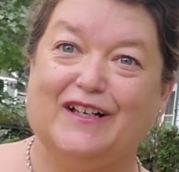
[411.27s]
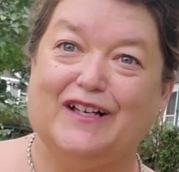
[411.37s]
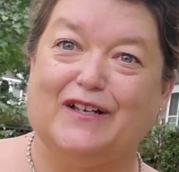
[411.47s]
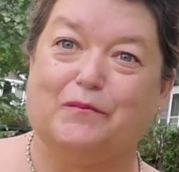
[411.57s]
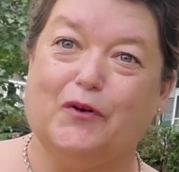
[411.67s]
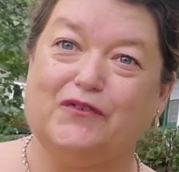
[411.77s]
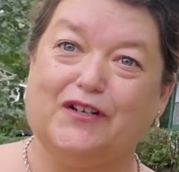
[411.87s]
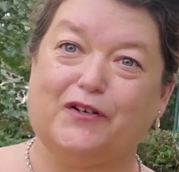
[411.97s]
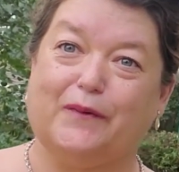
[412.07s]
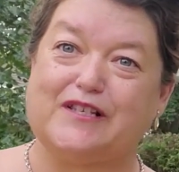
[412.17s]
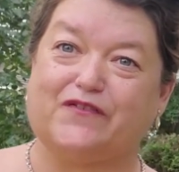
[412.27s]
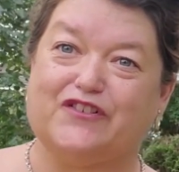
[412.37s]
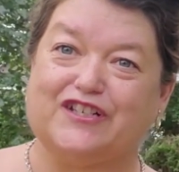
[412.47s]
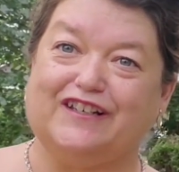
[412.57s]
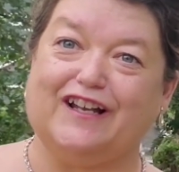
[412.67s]
moved here to West
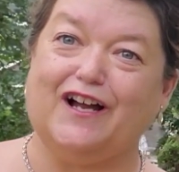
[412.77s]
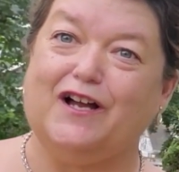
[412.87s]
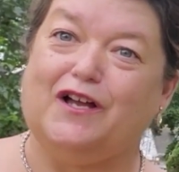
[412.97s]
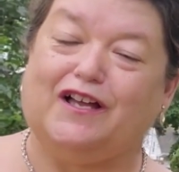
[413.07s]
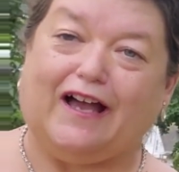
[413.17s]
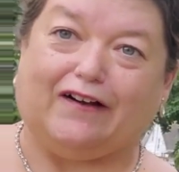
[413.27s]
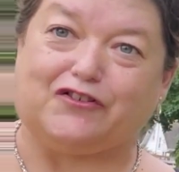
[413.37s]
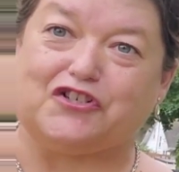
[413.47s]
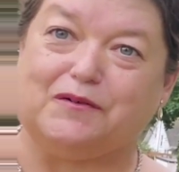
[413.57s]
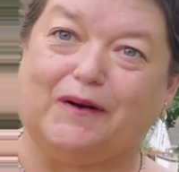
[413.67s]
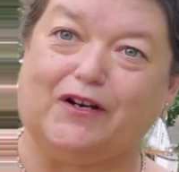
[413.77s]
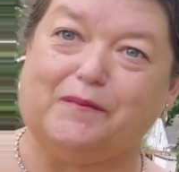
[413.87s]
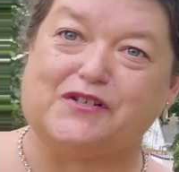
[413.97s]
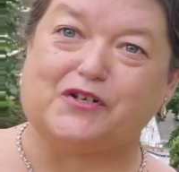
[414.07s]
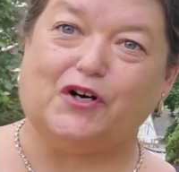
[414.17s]
Virginia after she married Mr.